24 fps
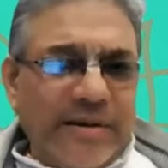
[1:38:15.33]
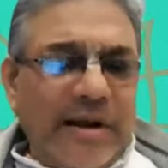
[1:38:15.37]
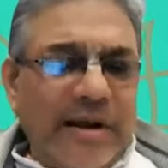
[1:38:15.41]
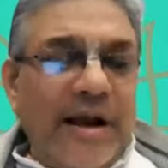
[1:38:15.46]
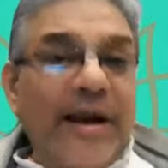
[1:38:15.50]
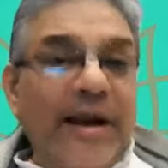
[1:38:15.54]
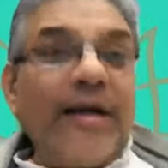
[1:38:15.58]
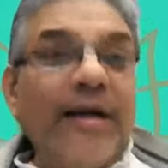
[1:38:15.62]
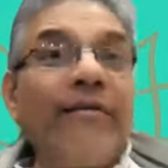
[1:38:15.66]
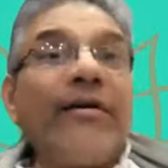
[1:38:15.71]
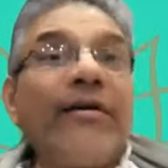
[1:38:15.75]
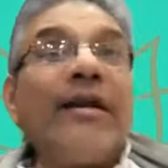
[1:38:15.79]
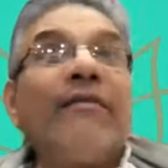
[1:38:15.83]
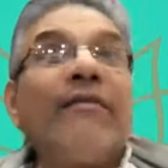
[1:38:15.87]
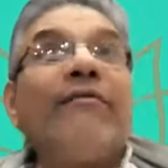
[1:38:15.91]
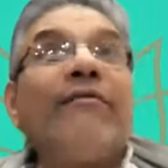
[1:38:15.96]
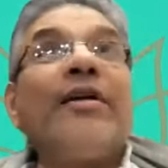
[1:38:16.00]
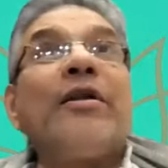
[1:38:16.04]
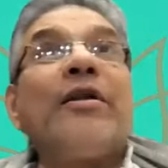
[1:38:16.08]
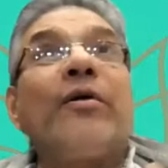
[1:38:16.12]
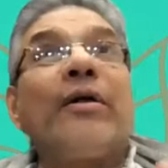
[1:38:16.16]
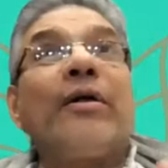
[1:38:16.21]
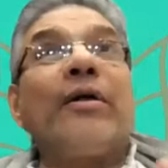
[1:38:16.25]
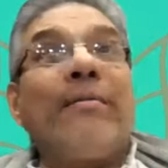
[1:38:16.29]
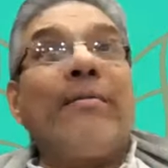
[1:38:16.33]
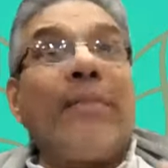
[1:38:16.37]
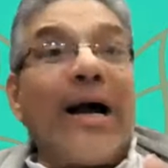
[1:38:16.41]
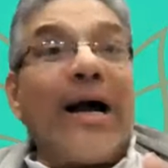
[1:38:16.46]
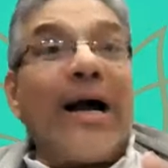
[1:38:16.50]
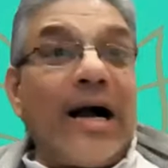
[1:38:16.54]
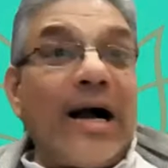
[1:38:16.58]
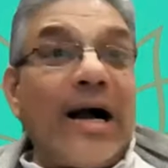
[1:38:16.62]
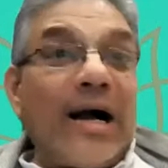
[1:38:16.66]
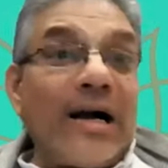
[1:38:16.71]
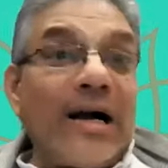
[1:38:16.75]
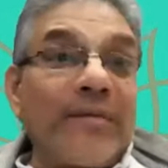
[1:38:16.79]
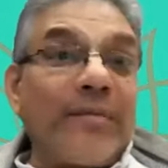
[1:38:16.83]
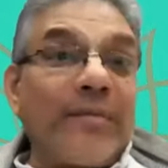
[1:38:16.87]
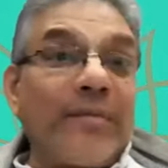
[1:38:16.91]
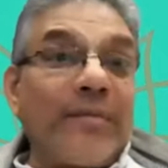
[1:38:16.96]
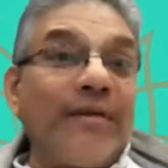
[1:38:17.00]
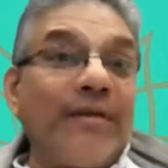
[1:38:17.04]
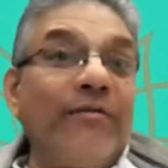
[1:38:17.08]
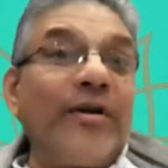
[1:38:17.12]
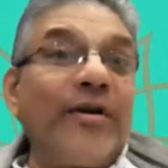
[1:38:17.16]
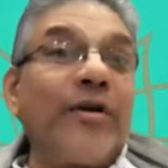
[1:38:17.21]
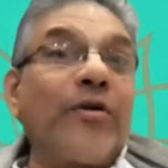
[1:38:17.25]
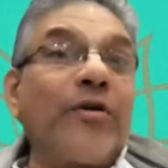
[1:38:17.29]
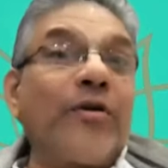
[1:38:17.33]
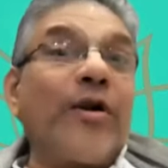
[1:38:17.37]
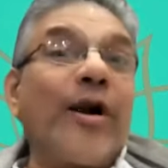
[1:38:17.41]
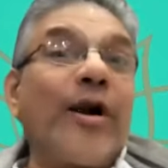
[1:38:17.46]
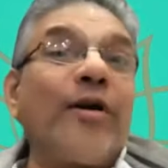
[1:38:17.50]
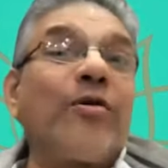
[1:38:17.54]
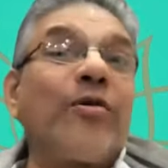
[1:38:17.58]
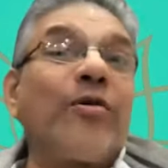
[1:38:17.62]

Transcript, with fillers: And even if we know them by heart, but if we do not